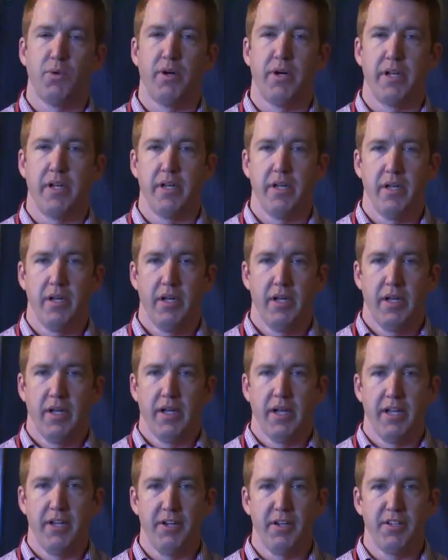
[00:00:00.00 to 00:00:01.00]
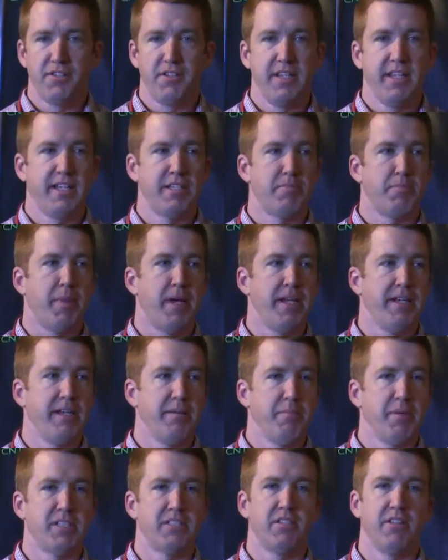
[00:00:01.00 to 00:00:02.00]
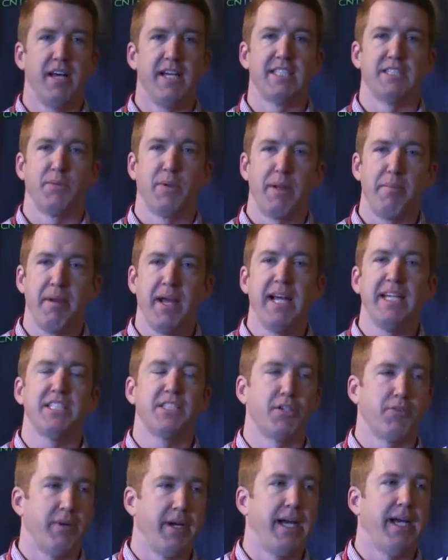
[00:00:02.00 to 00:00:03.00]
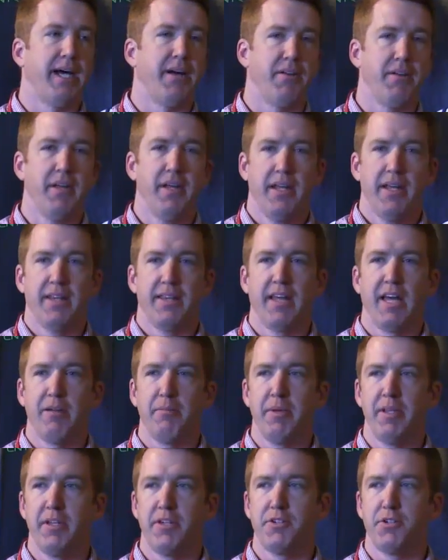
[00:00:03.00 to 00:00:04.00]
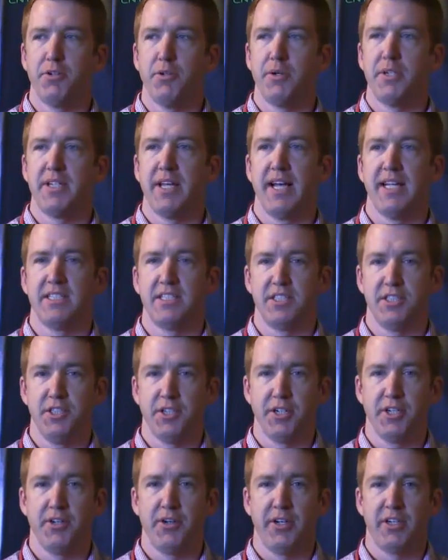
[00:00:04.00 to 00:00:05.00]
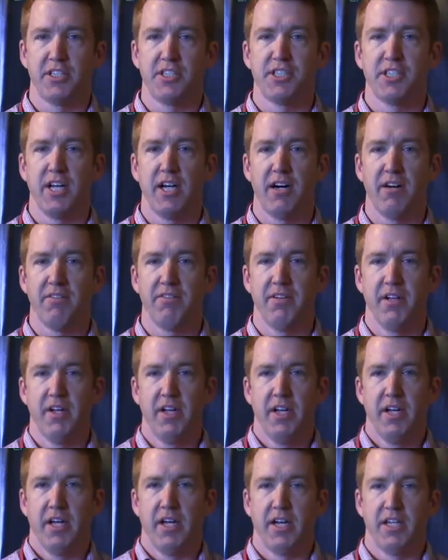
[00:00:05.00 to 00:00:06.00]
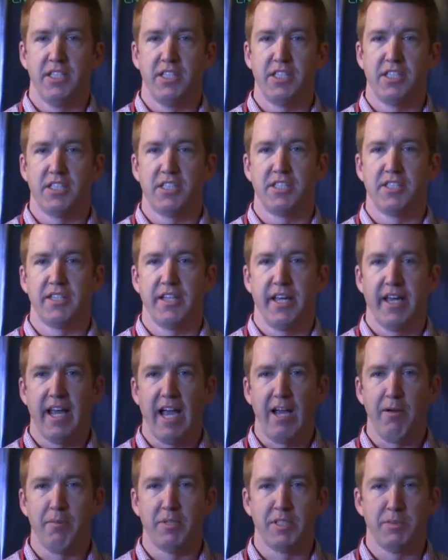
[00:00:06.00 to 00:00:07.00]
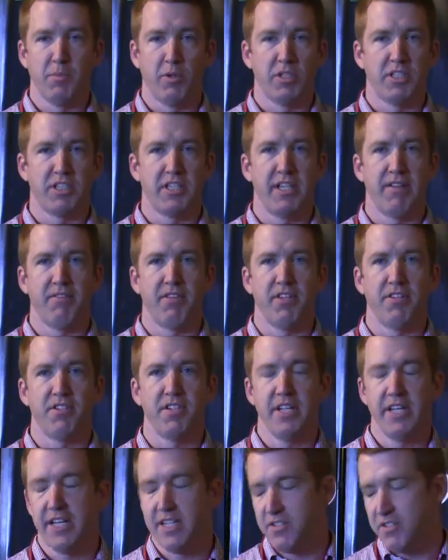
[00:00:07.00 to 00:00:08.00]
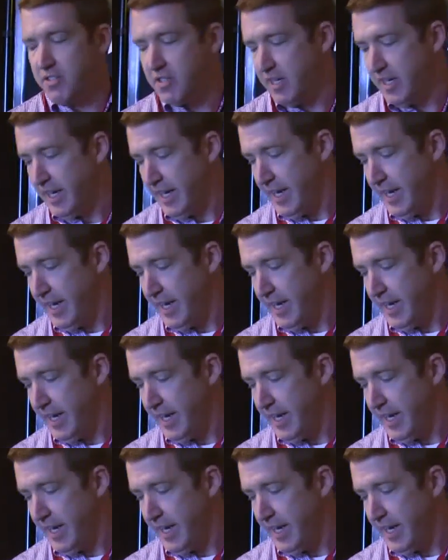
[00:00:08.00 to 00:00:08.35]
one, and you can see that it's bending much less. When I pass around, that'll be the truer test is you can do it yourself uh, just to see how much more stiff this is.